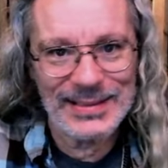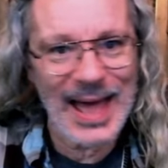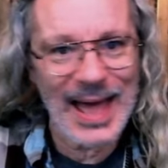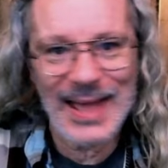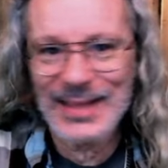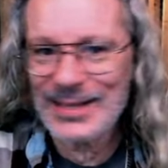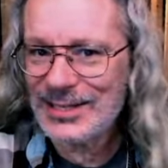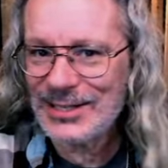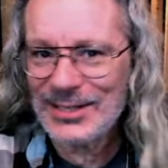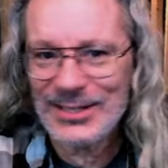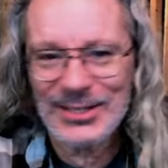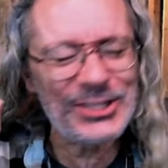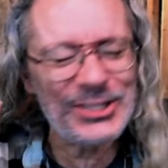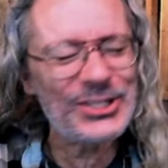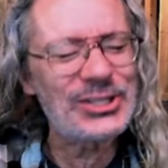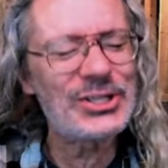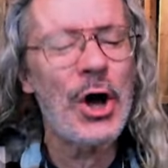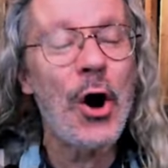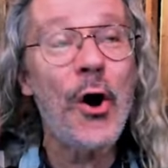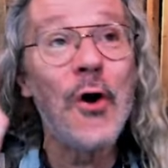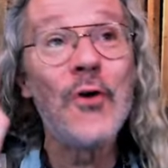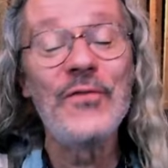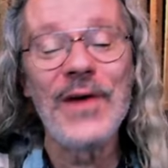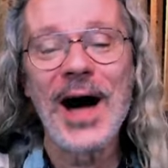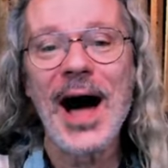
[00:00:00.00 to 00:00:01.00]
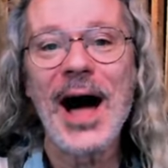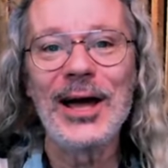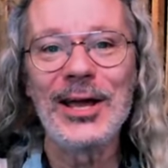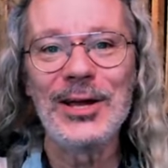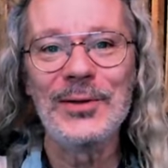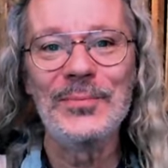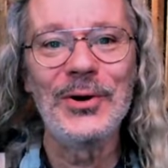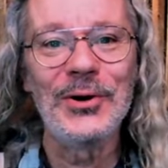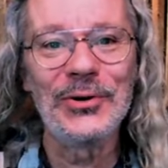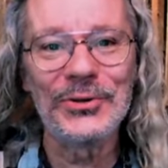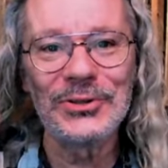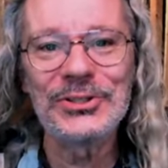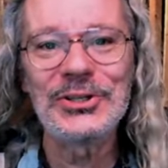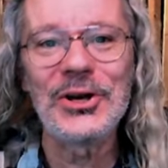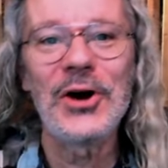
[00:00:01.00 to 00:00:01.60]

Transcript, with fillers: That's so valuable,